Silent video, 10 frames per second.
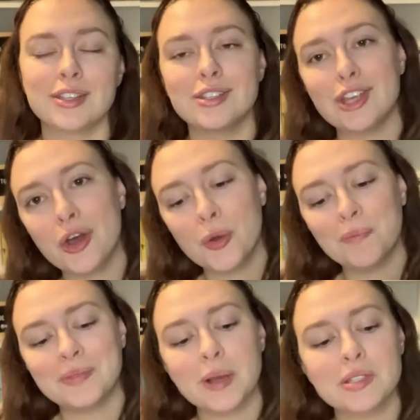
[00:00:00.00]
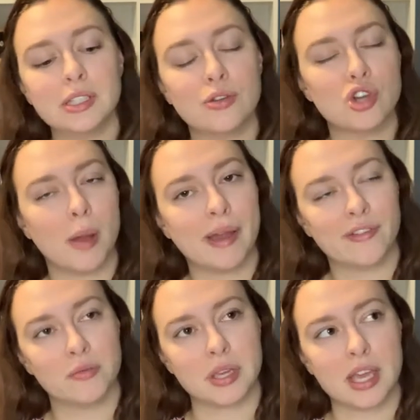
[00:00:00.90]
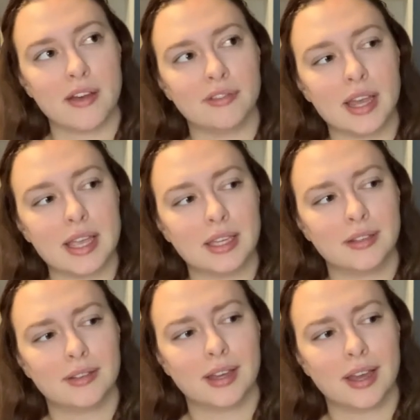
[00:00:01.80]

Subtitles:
So that was a little drawback for me of like,